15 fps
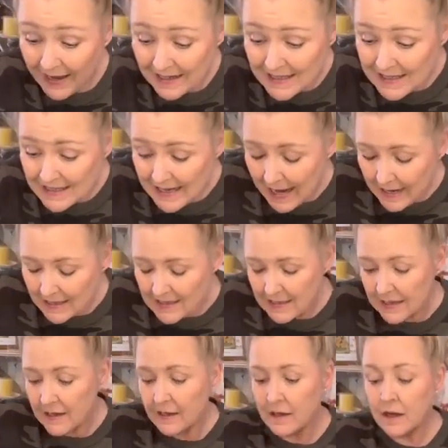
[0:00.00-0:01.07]
and I stained
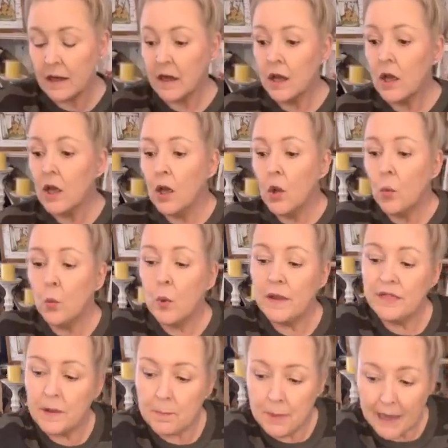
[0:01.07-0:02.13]
it
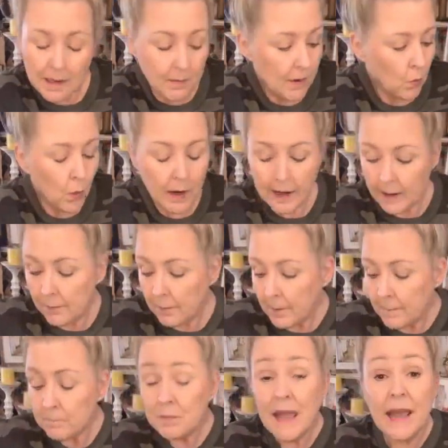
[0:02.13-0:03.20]
with a baby wipe
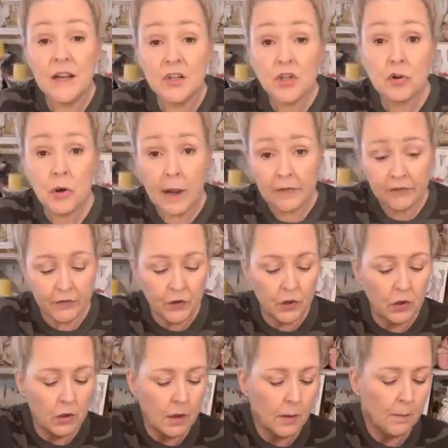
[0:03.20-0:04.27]
and
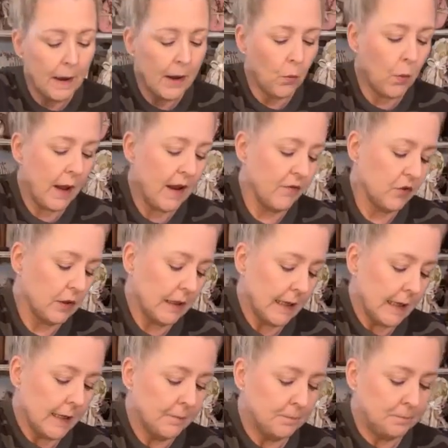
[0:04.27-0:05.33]
Truffle by
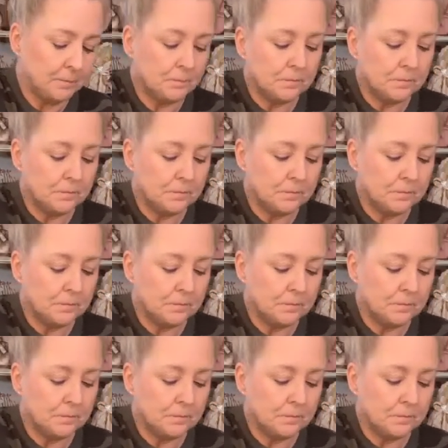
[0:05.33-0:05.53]
Waverly.